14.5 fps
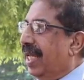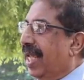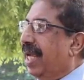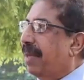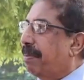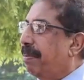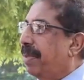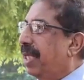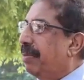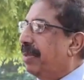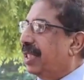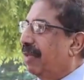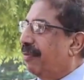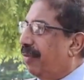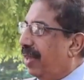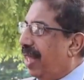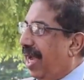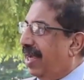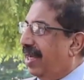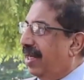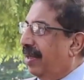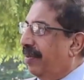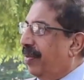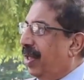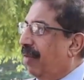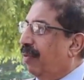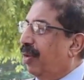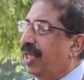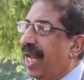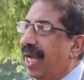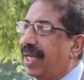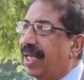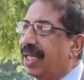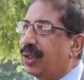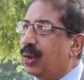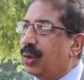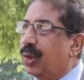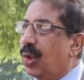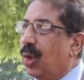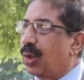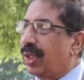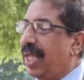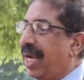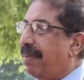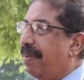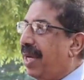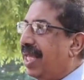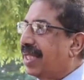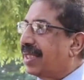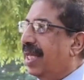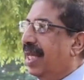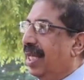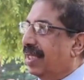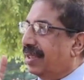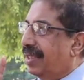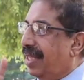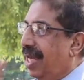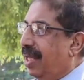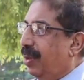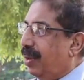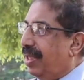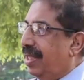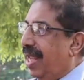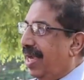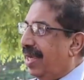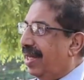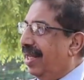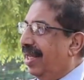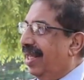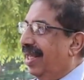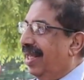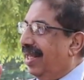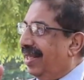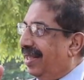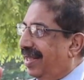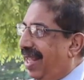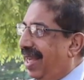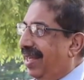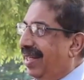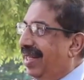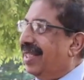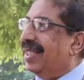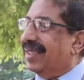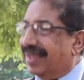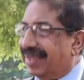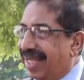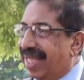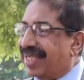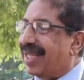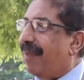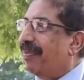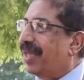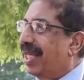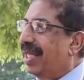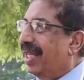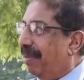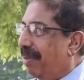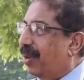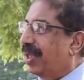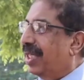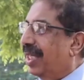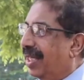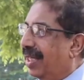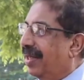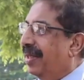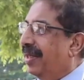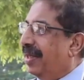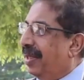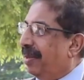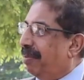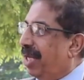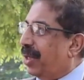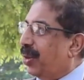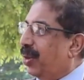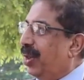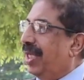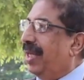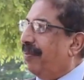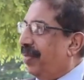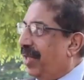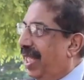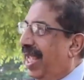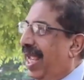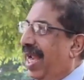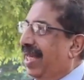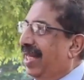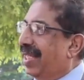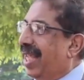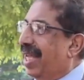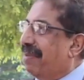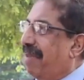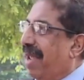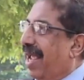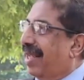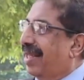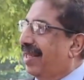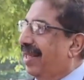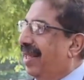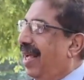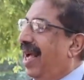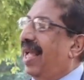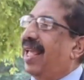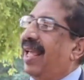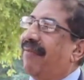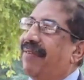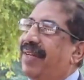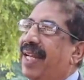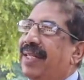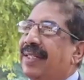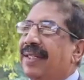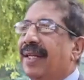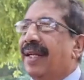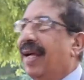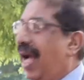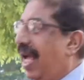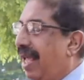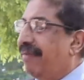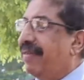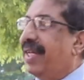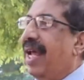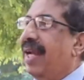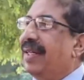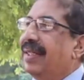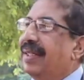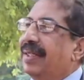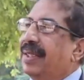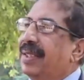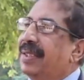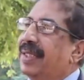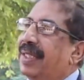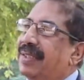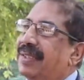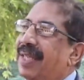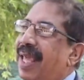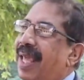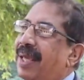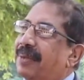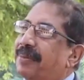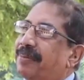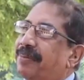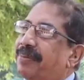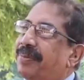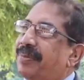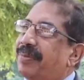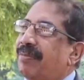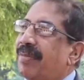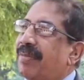and get permission for that. For that, he should go to that place, salute that, then say something for the platoon, and get there. I have done, say,